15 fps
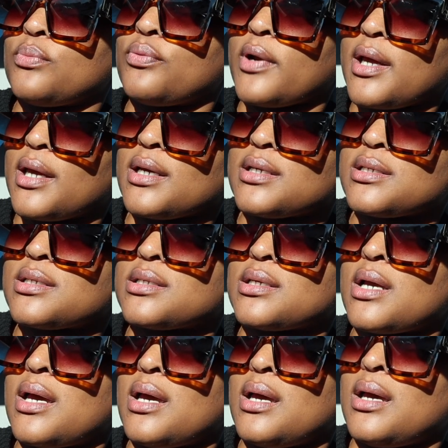breaks
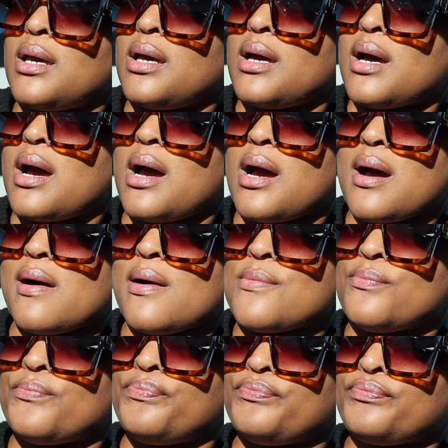
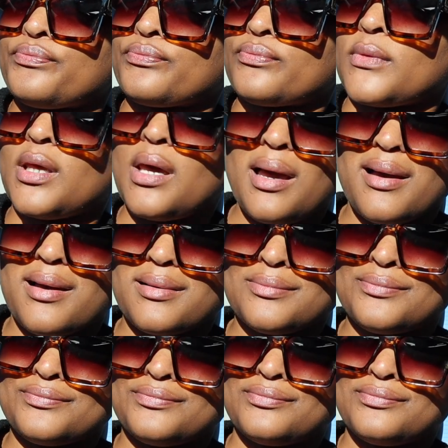um yeah